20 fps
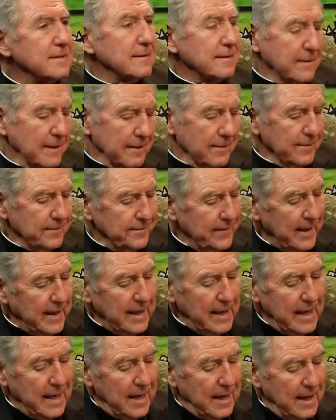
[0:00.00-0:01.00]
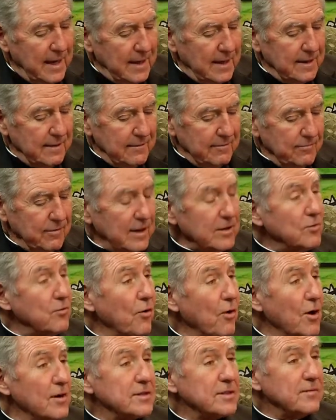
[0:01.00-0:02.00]
you Red
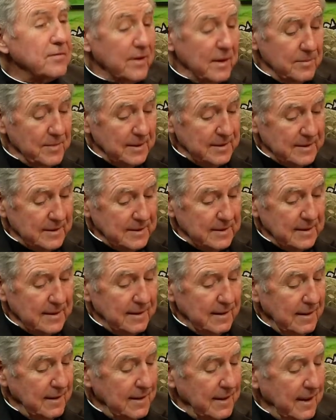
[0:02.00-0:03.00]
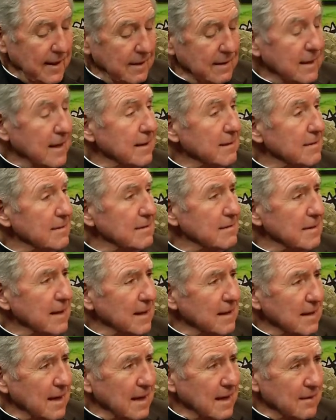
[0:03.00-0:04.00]
Cross, FEMA, they
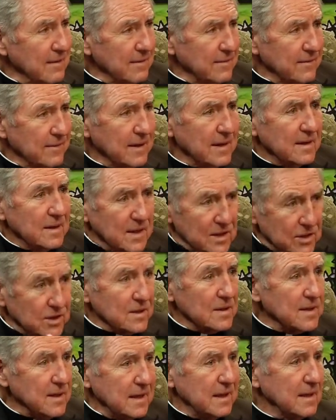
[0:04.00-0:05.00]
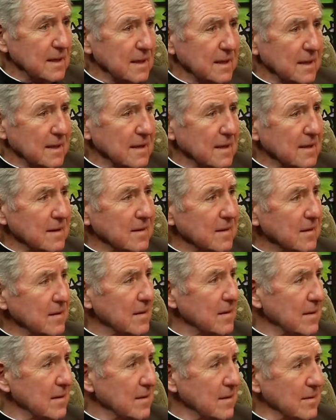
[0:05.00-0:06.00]
kind of initially,
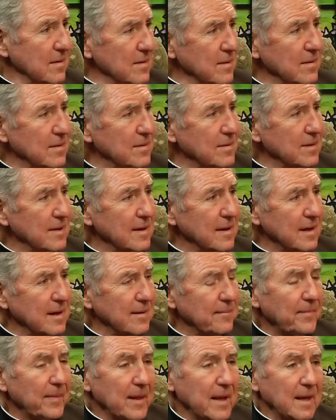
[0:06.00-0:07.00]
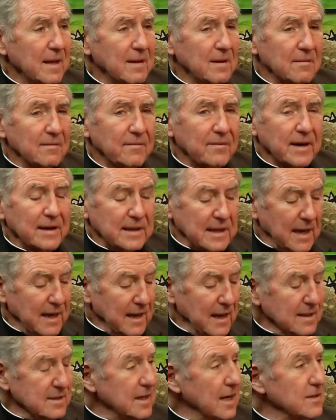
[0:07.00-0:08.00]
you know, and in fact, I
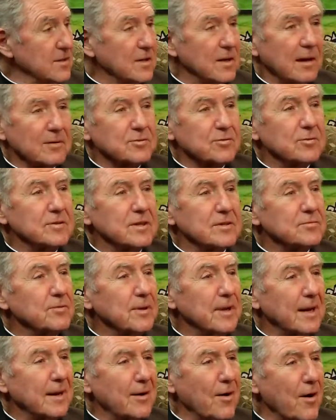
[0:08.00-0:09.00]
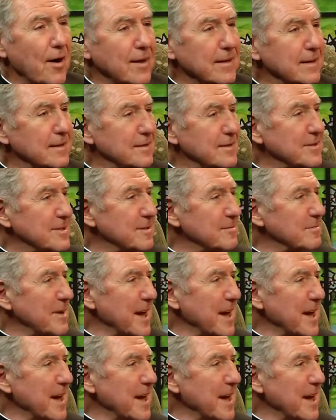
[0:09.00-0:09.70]
guess I was just reading an article in some